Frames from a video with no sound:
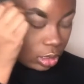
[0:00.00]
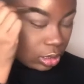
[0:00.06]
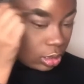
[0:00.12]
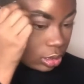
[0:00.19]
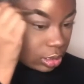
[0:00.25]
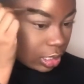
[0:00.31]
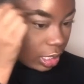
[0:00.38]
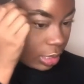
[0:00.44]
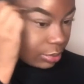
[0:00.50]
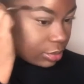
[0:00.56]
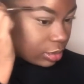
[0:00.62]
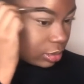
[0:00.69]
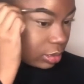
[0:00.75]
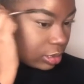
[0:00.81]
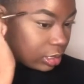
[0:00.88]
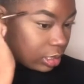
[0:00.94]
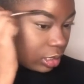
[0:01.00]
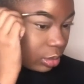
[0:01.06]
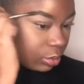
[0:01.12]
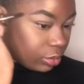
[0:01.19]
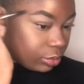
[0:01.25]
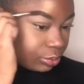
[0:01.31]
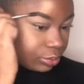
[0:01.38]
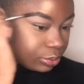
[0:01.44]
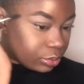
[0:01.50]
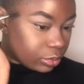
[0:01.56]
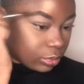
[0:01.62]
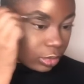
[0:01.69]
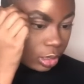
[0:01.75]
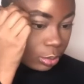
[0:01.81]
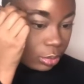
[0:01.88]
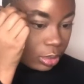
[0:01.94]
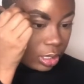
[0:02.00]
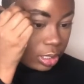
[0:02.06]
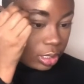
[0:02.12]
And it just looked terrible.